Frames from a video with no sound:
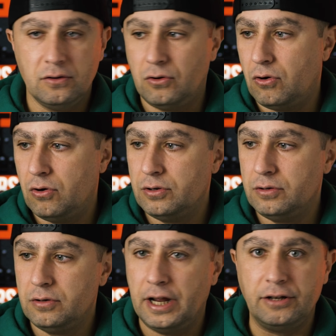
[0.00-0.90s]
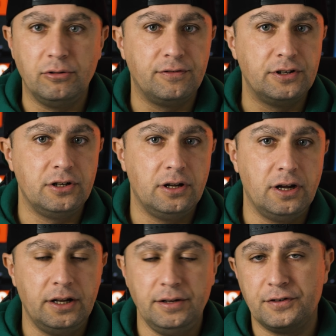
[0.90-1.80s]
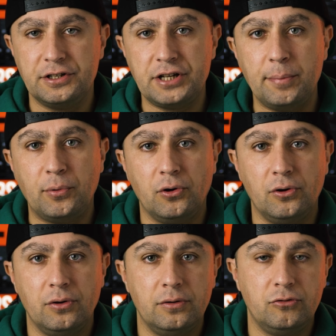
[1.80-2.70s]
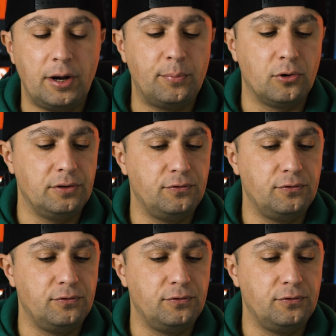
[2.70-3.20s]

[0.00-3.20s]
on a different tripod